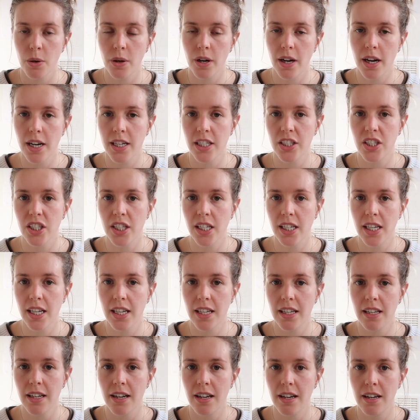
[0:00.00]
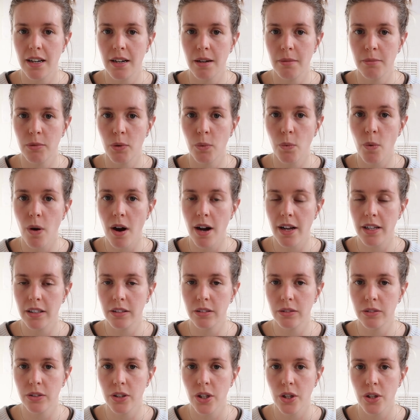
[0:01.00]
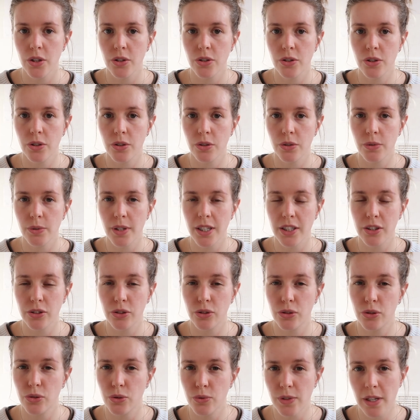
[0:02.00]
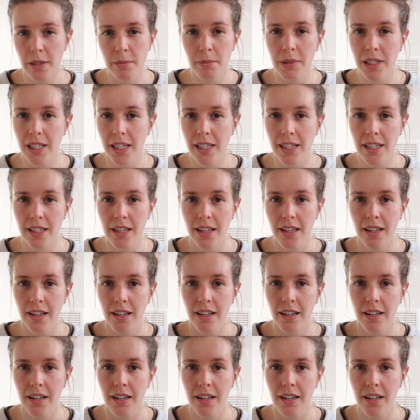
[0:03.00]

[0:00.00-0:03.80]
are actually wild to extremely